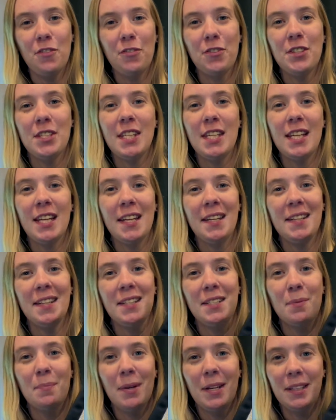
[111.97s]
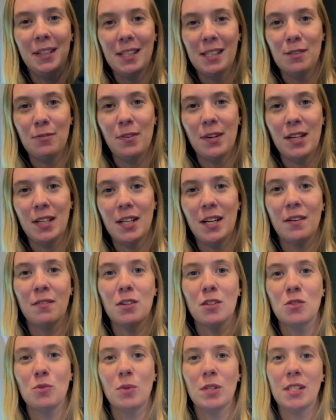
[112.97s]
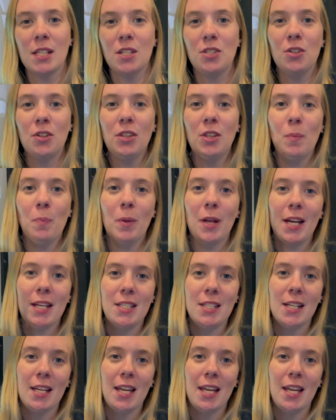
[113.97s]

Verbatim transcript: first thing I did to make these fan covers was I took the plastic